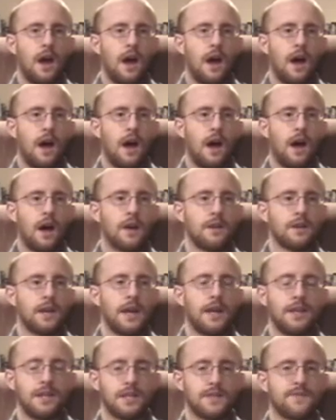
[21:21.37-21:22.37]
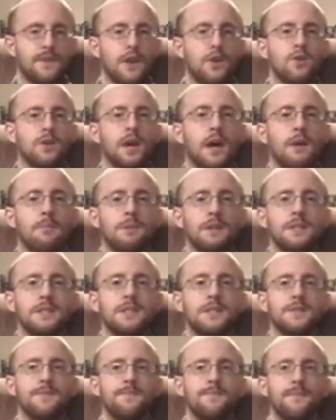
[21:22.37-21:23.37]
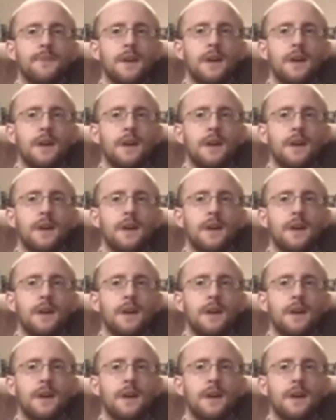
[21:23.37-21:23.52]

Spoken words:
and his fellow goblins.